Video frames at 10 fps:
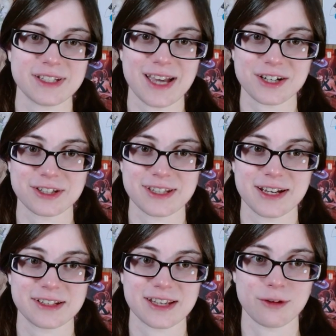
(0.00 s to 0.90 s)
actually
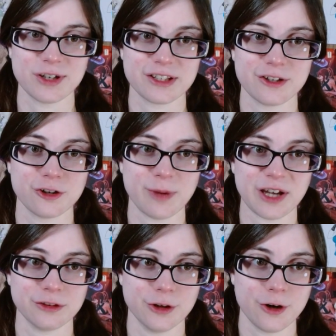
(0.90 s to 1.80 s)
saying is, I want to know
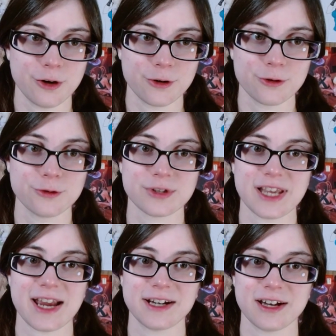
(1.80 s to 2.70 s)
about those
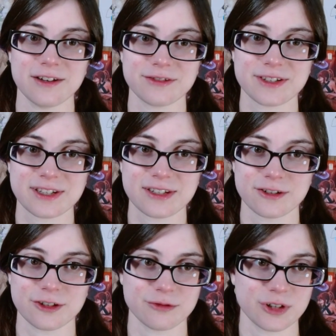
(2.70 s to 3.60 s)
handcuffs,
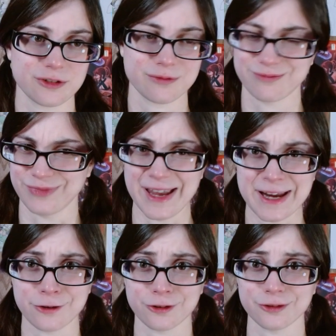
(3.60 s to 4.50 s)
or
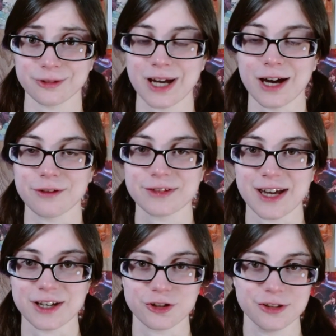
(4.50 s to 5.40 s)
ankle cuffs,
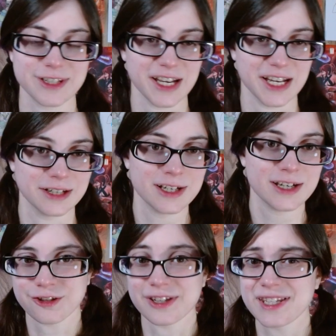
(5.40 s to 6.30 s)
I should say.
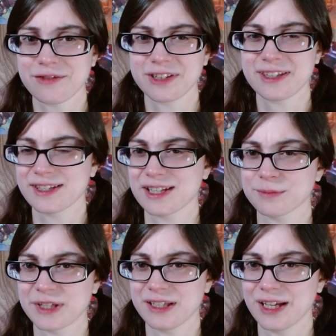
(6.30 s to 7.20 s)
So that's
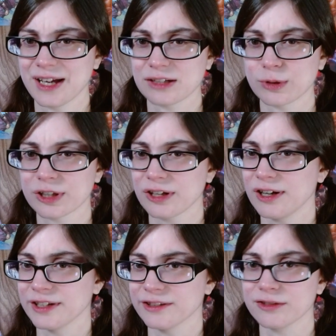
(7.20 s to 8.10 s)
something you gotta work
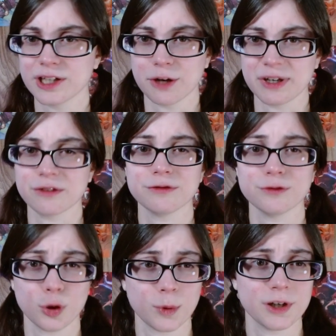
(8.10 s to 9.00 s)
on going
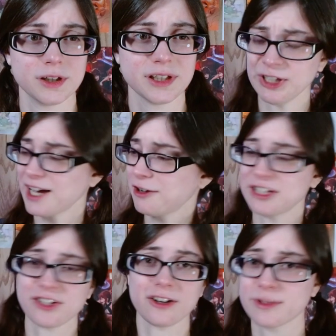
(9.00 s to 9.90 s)
forward. But now I
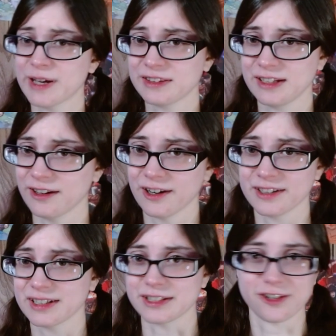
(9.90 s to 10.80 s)
talked about the
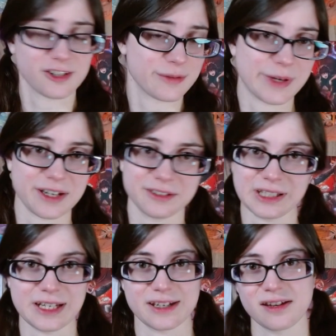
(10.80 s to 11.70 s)
art, I talked about
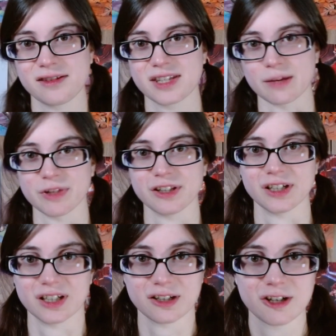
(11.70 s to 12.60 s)
some of the